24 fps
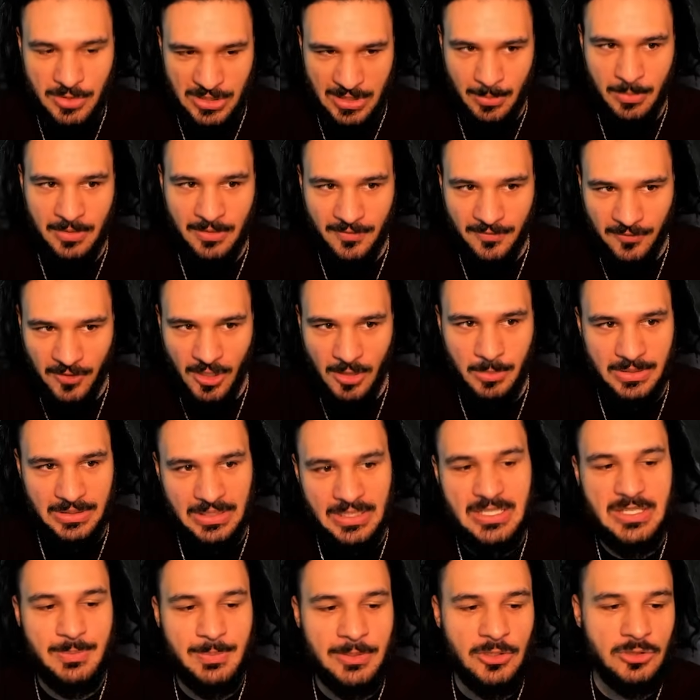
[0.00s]
which I'm going to farm with
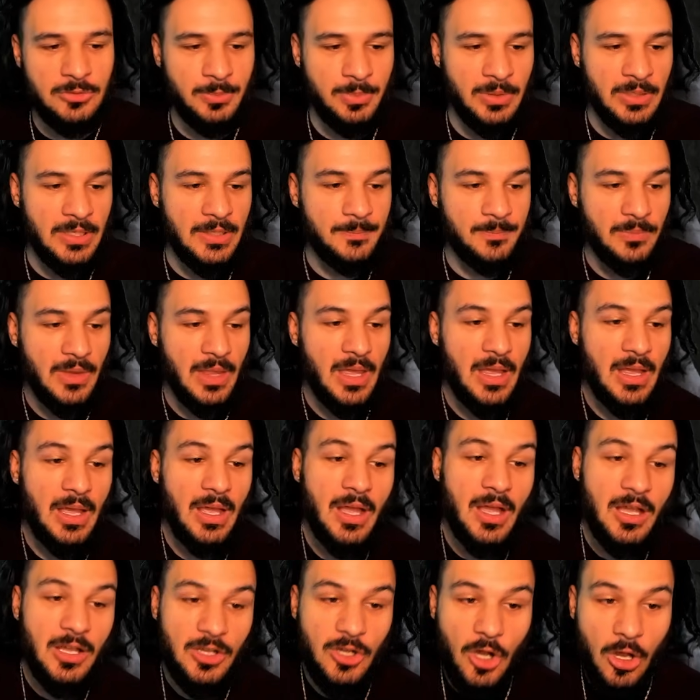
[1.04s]
this build, but
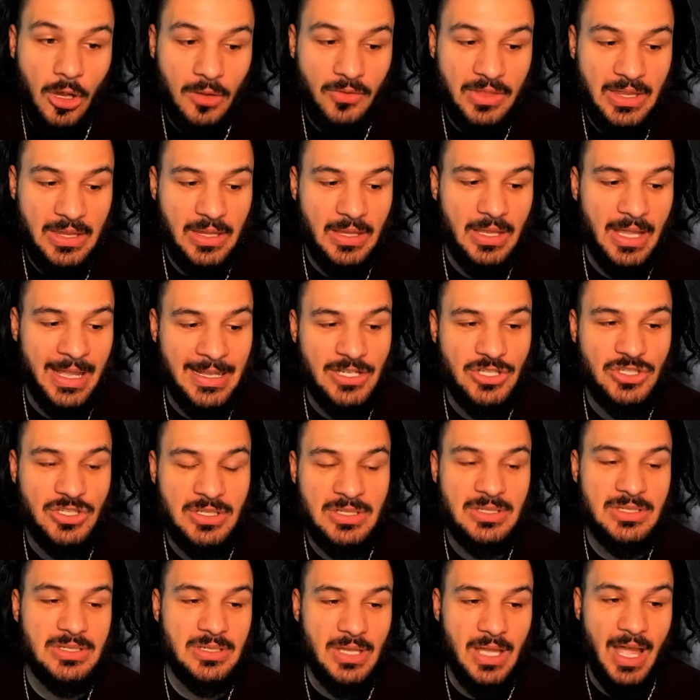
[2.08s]
Call of the
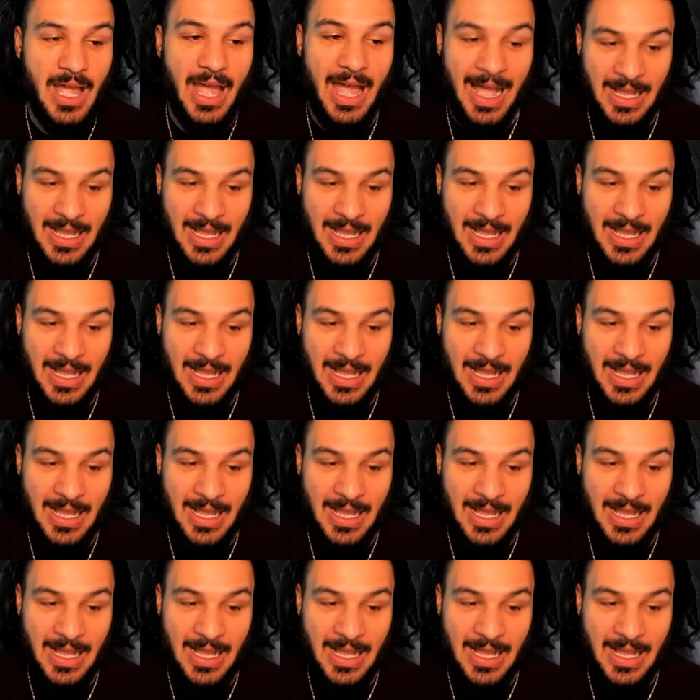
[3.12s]
Ancients,